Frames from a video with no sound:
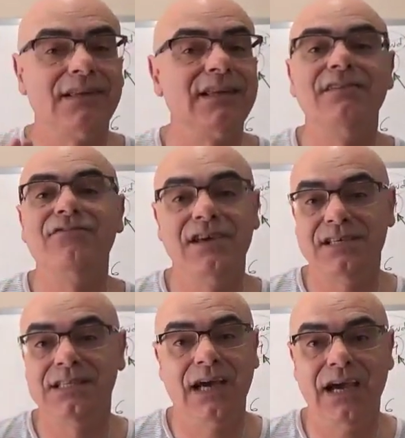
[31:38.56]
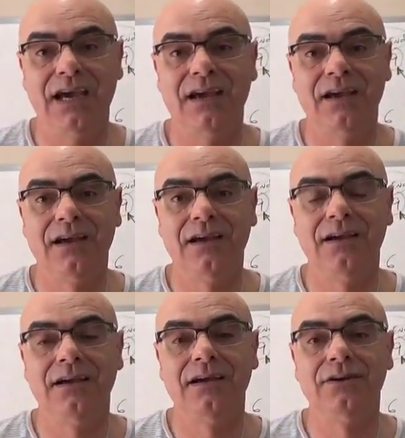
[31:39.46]
leave this thing.
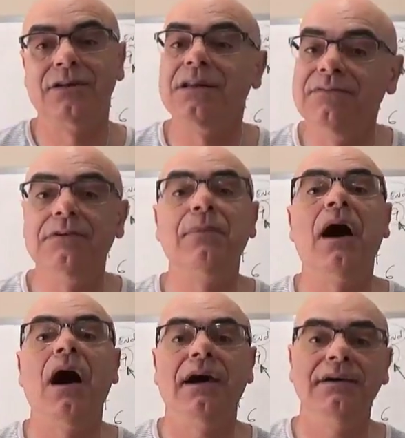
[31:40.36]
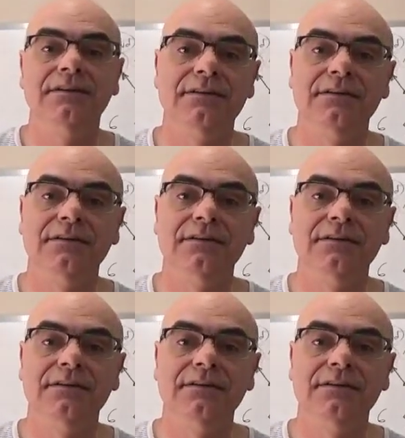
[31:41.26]
Leave it behind.